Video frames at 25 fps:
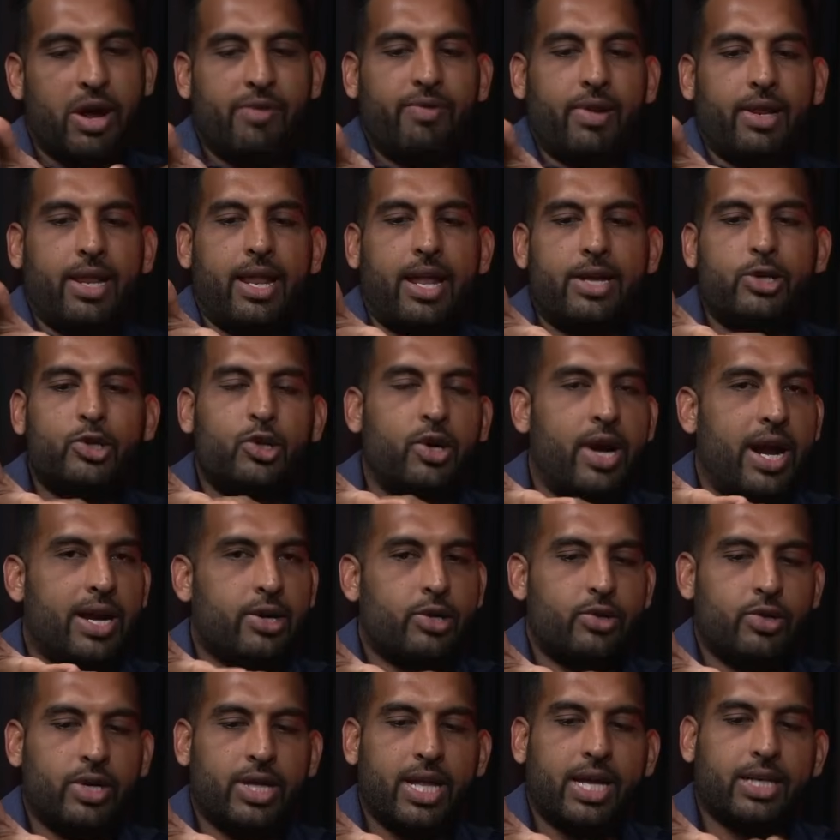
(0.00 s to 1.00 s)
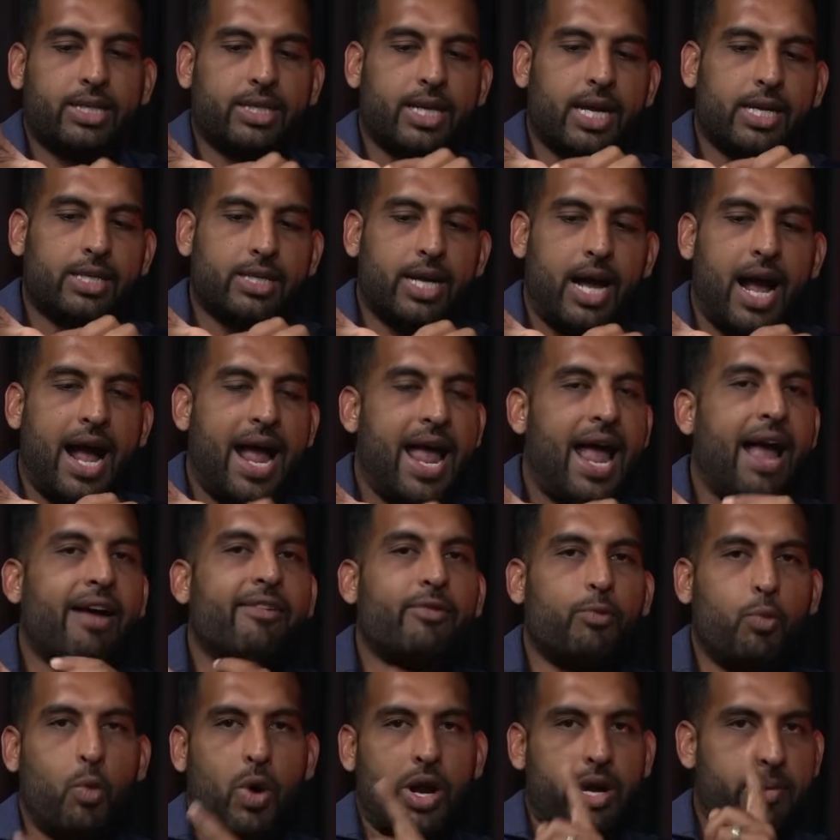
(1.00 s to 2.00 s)
have a ledger entry that says, I
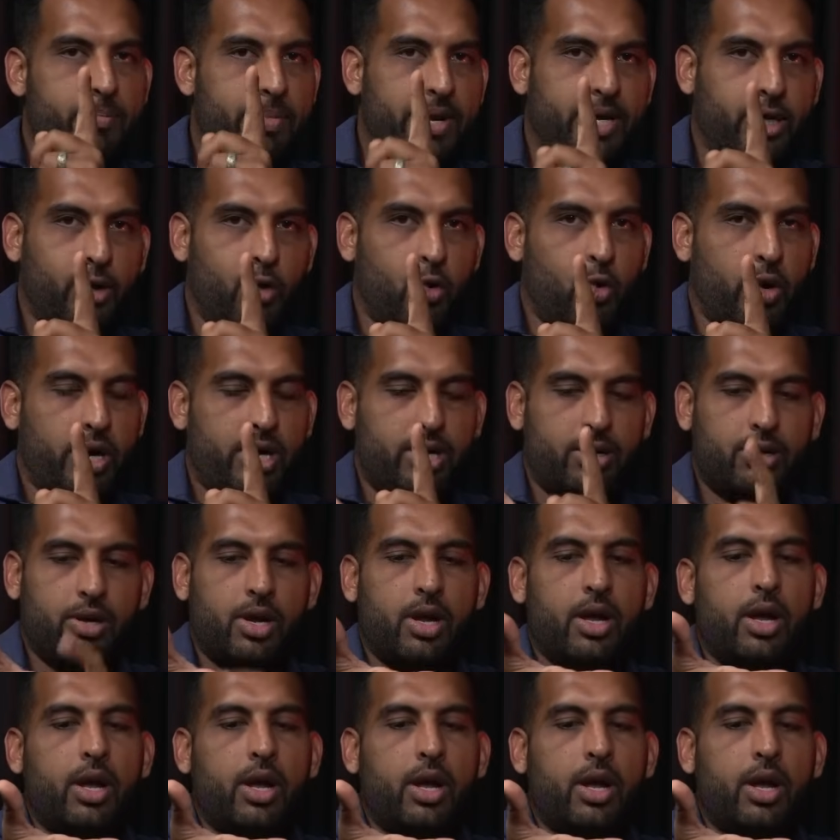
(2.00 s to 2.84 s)
have 1 Bitcoin,